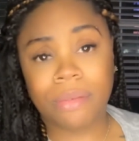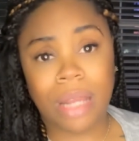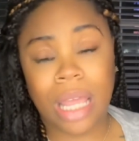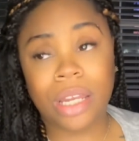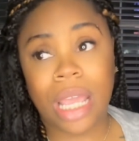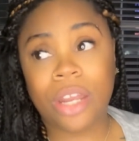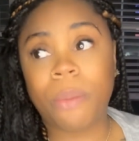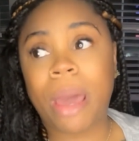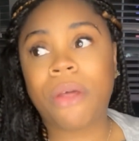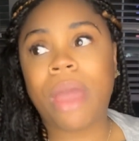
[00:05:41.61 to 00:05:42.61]
And no
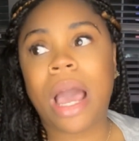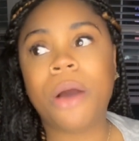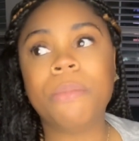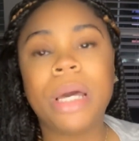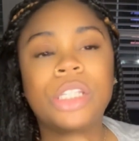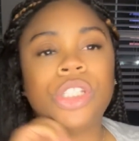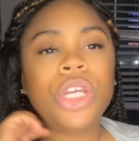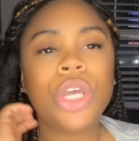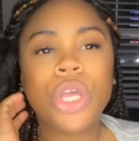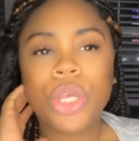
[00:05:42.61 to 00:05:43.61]
matter how much
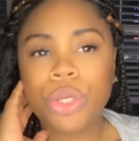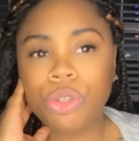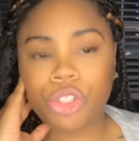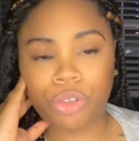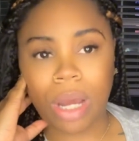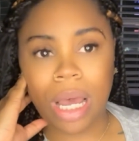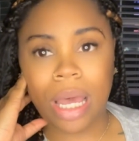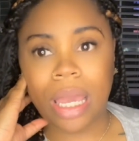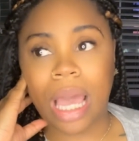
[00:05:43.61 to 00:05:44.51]
you try,